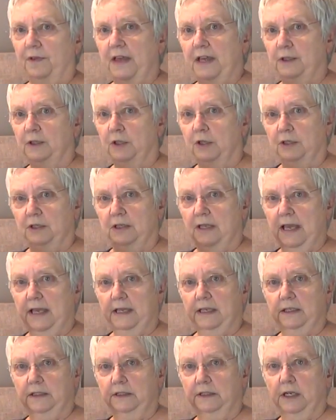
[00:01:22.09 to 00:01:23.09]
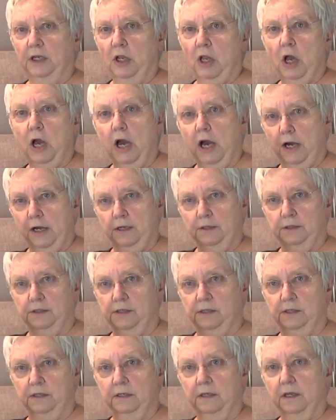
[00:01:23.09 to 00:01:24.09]
They looked like little
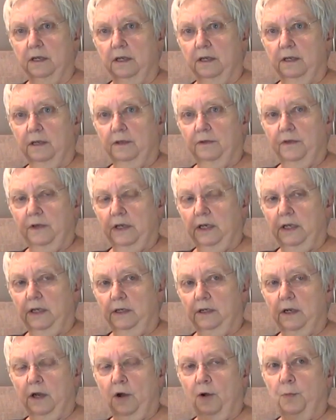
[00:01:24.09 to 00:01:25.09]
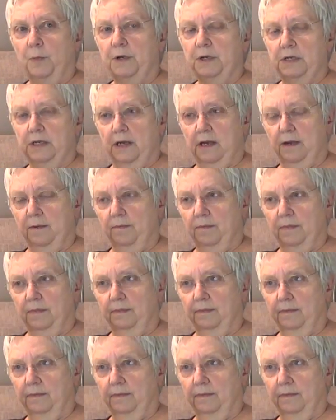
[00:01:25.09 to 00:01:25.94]
hearts that had opened up